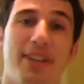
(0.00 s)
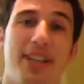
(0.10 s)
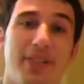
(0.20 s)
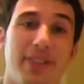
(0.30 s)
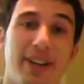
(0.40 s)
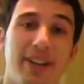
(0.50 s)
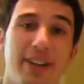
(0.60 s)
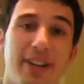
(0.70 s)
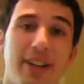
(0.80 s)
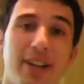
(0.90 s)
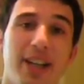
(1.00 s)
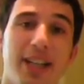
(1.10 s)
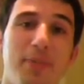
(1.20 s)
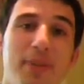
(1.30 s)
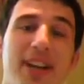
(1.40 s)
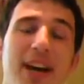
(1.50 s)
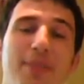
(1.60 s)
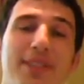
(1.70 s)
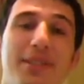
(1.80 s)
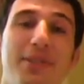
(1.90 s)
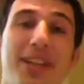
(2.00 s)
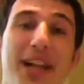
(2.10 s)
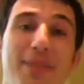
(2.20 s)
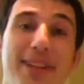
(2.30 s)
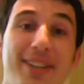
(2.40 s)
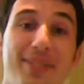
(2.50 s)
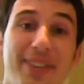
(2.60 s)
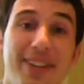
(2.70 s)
Akiva, to become his new Talmidim,